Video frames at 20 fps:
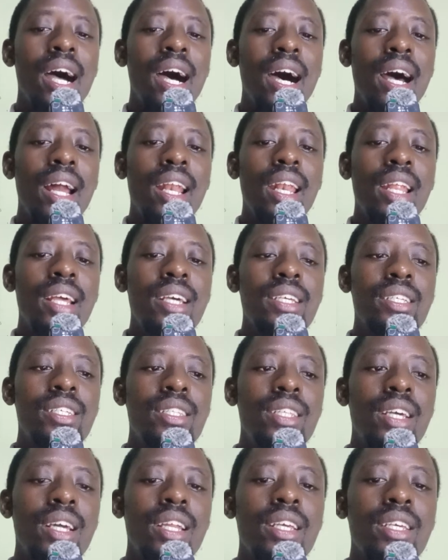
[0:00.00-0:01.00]

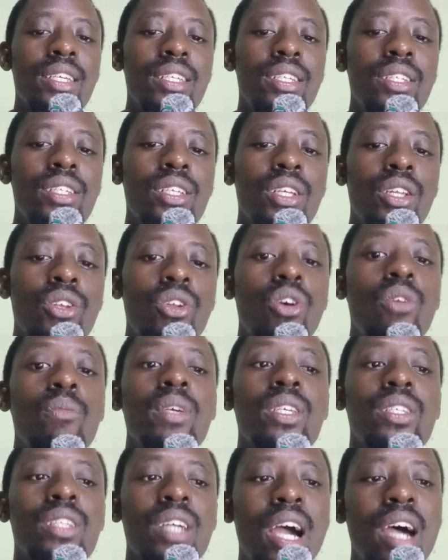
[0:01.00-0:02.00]
unless there is no
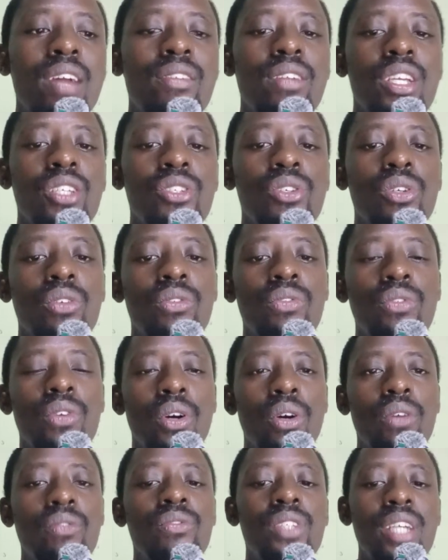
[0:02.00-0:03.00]
miscarriage
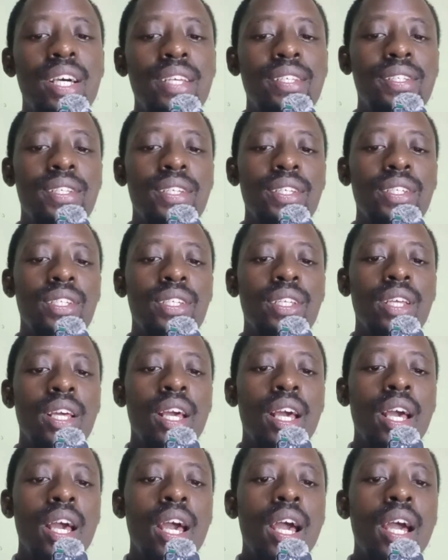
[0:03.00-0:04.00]
of justice.
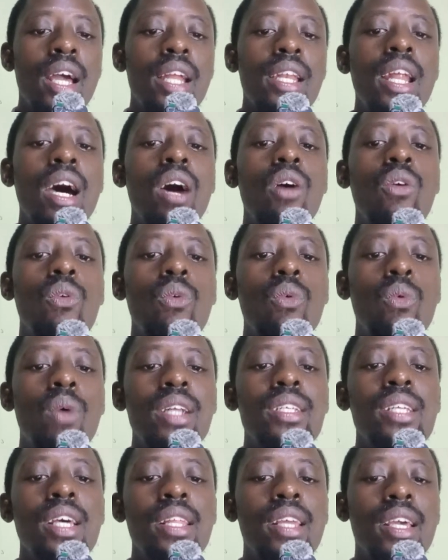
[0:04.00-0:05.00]
Now,
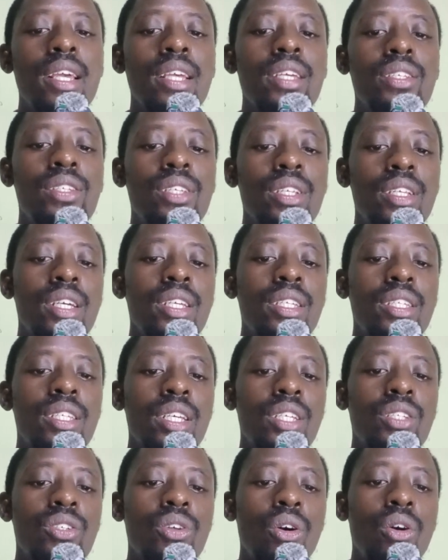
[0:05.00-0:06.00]
what are the
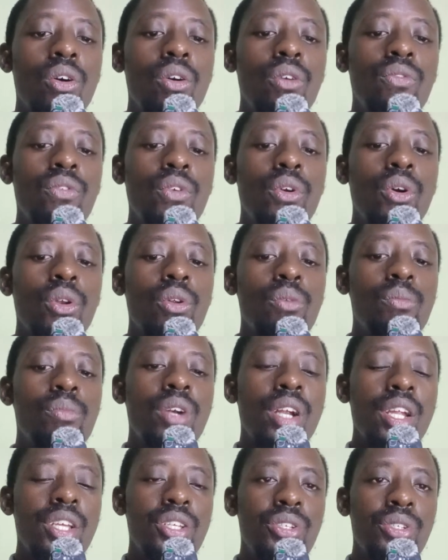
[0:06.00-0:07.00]
incidences of
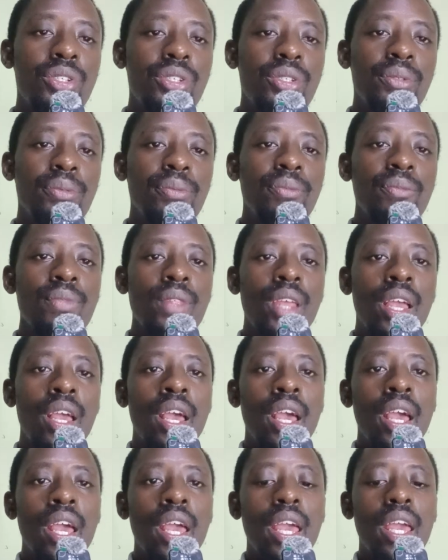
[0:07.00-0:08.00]
corroboration?
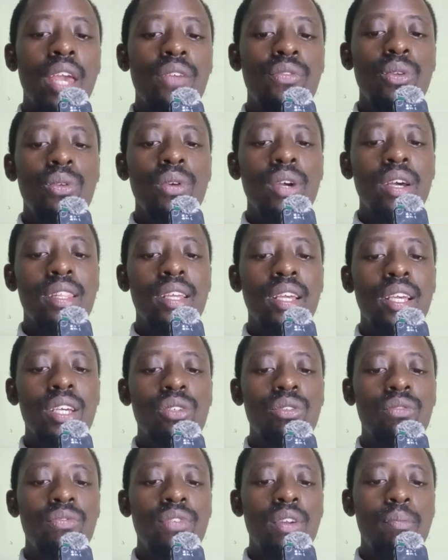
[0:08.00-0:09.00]
If you look at the
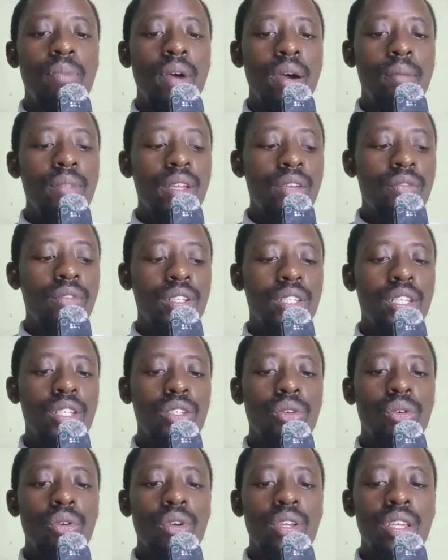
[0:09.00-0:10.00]
case of Republic
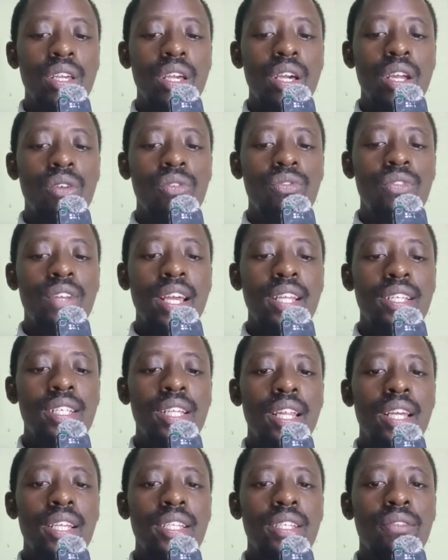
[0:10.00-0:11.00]
versus Oyer of
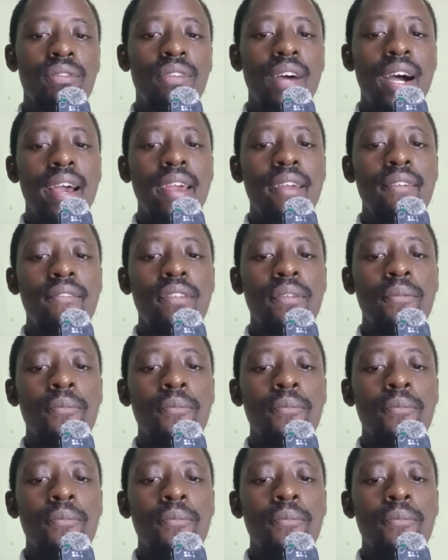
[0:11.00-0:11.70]
1985,